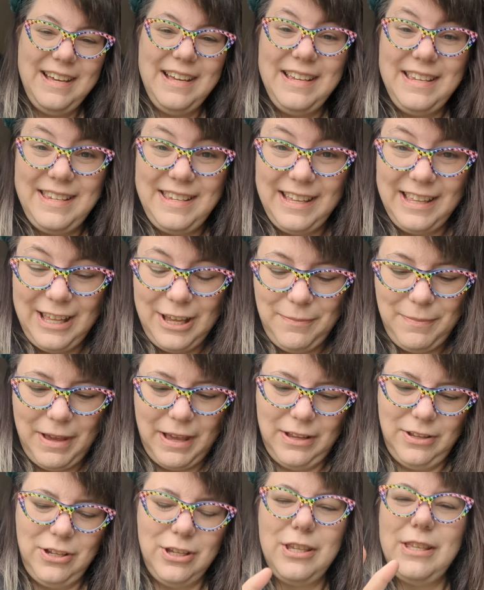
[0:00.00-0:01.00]
Silly
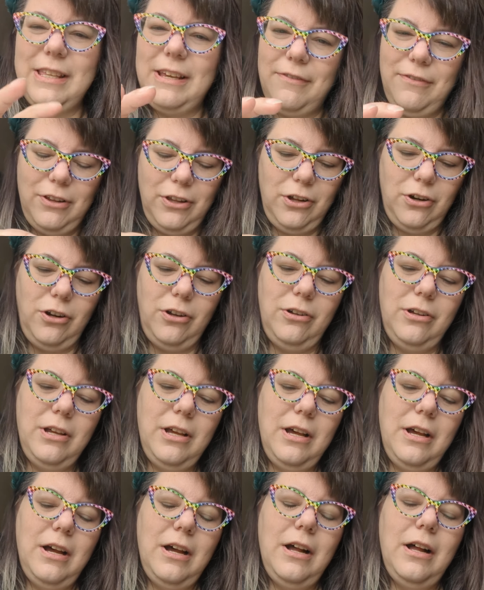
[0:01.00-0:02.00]
me. Just leave a little
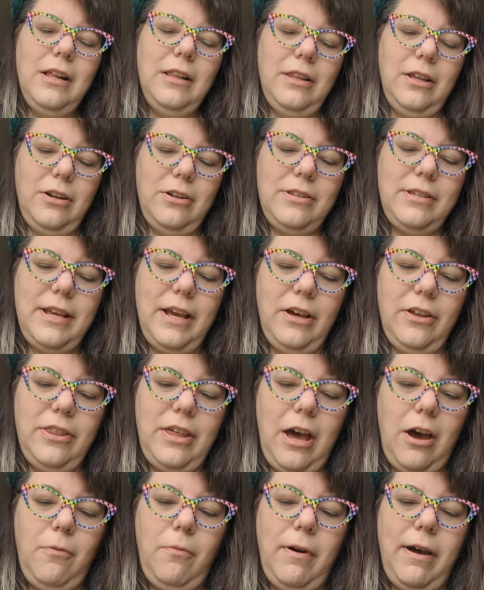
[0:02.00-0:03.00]
tail.
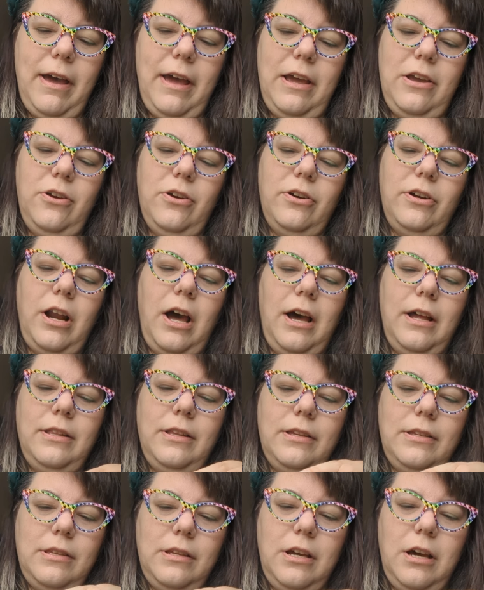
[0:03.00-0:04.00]
That way your knot
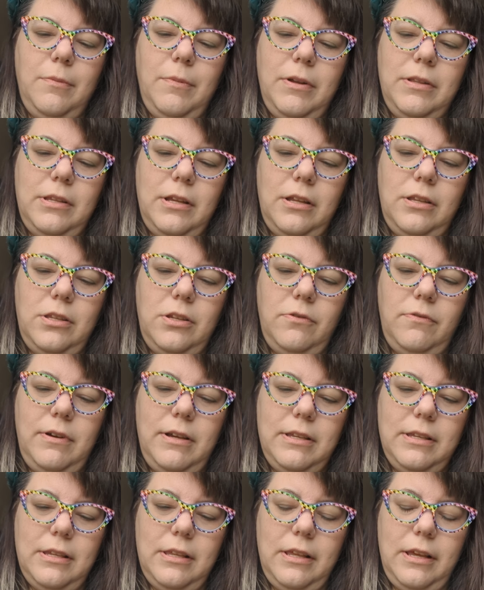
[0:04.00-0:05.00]
doesn't come undone too
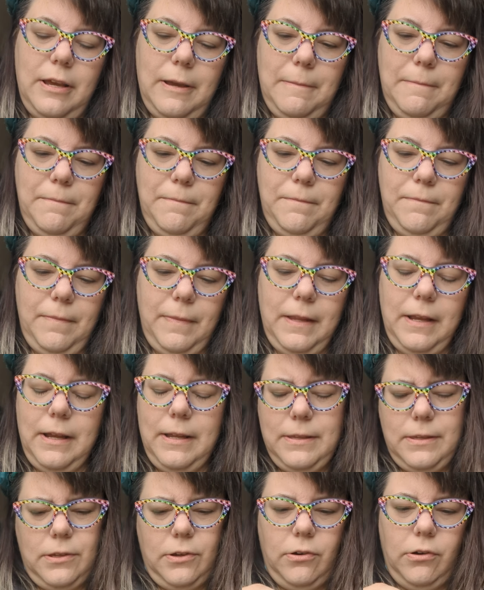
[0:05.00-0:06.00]
easily.
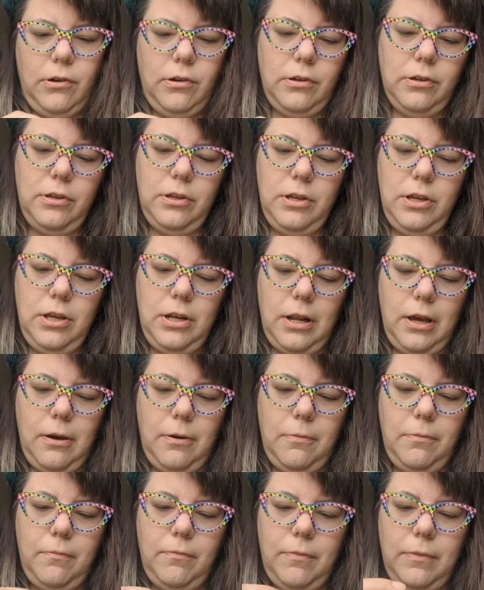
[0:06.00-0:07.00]
That's all. You know.
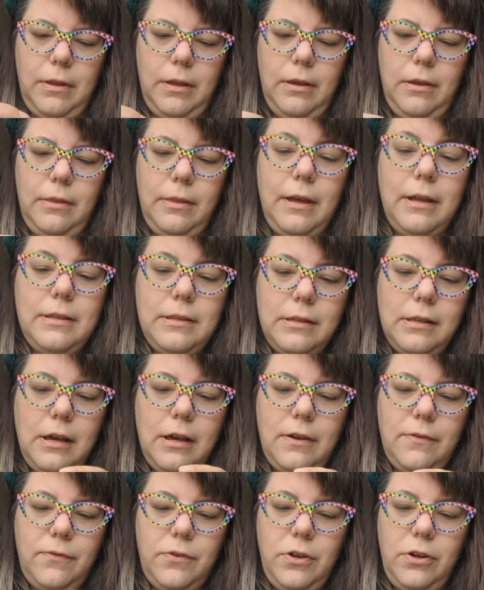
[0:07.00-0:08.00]
That's
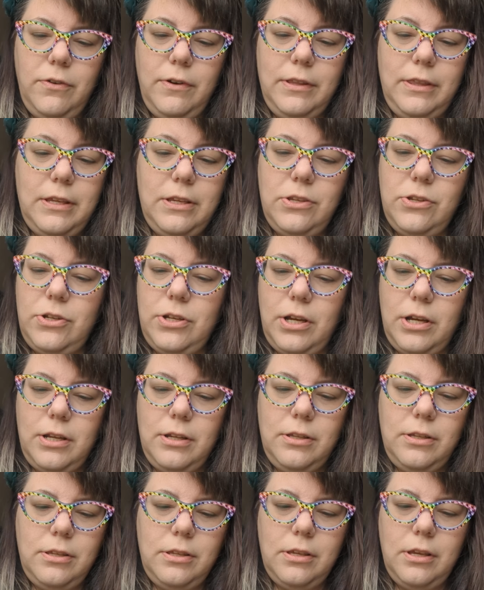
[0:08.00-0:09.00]
life. You know what? These
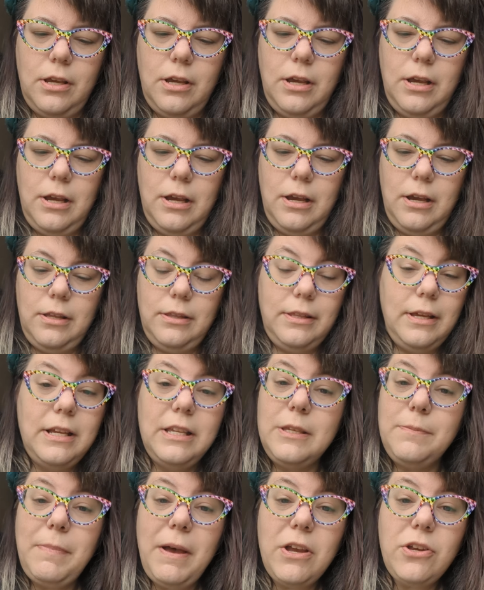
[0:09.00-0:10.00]
chickens, they're
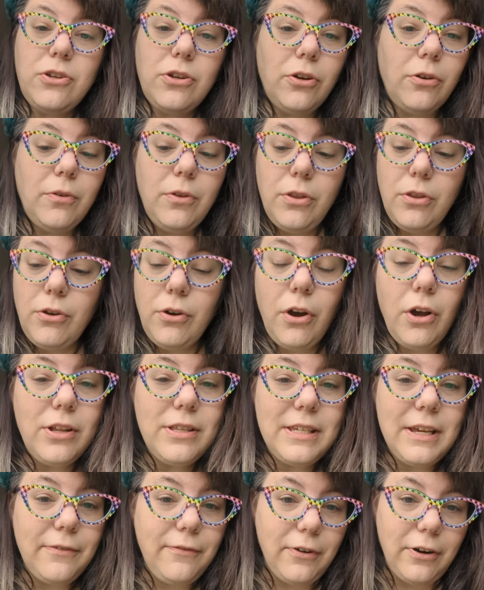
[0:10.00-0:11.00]
special. They're all
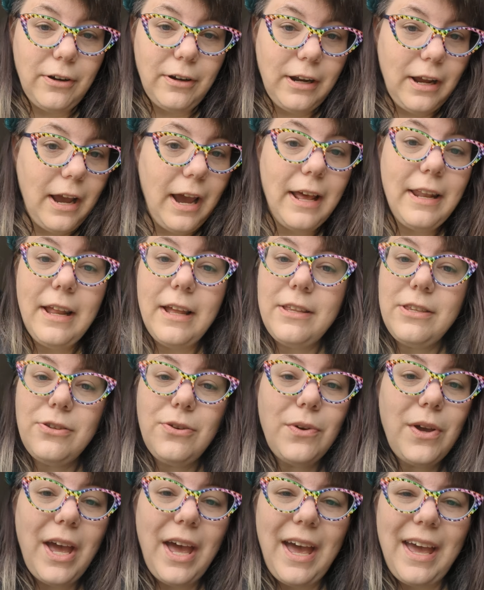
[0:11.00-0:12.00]
different. And that's
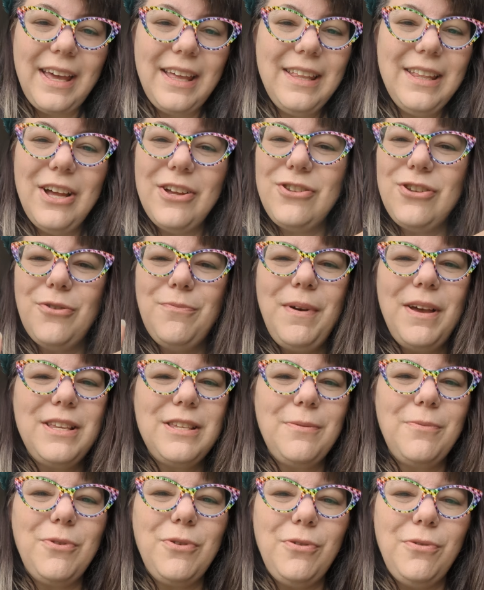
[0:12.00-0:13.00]
okay. That's what makes
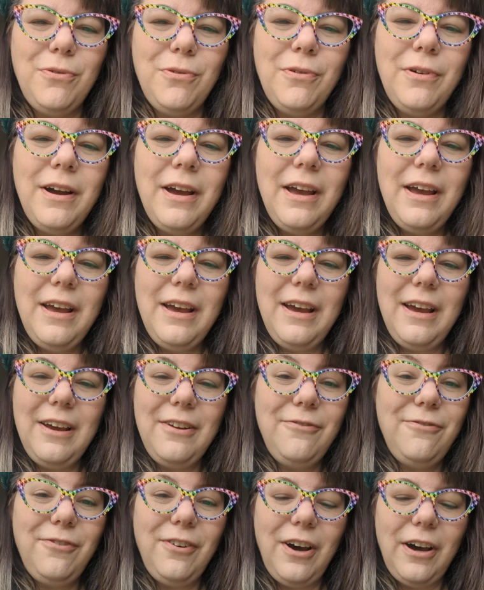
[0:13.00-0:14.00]
them cool
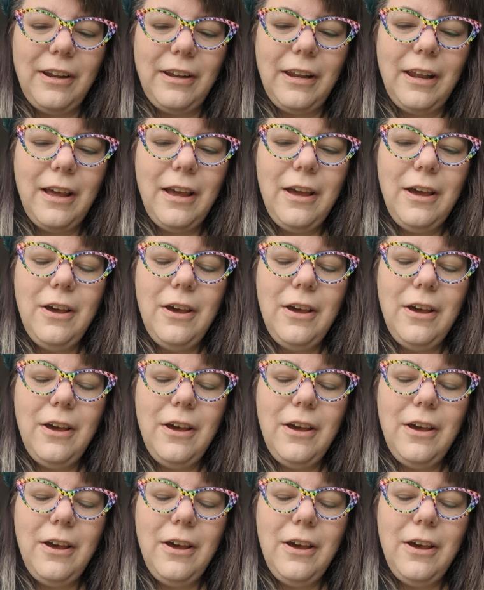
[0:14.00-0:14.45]
and fun.